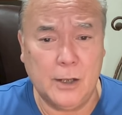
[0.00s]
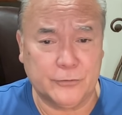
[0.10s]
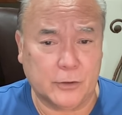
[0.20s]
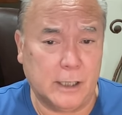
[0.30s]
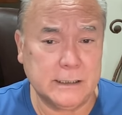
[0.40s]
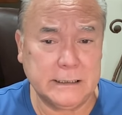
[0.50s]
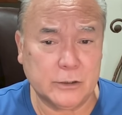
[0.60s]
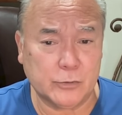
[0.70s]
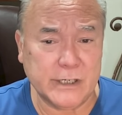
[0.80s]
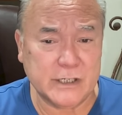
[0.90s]
for
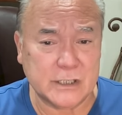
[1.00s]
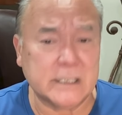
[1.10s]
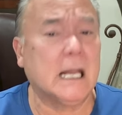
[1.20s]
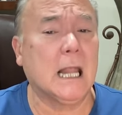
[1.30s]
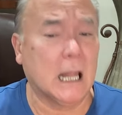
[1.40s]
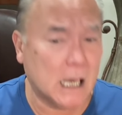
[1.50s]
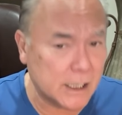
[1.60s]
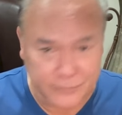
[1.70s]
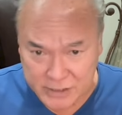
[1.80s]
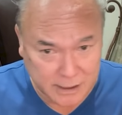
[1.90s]
unclear reasons, it
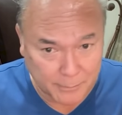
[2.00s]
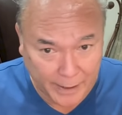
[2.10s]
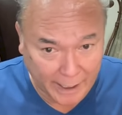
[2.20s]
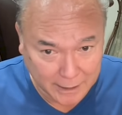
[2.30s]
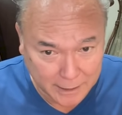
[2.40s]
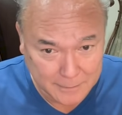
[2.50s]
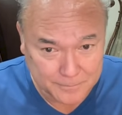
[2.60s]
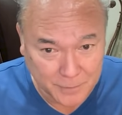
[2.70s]
loves to come back.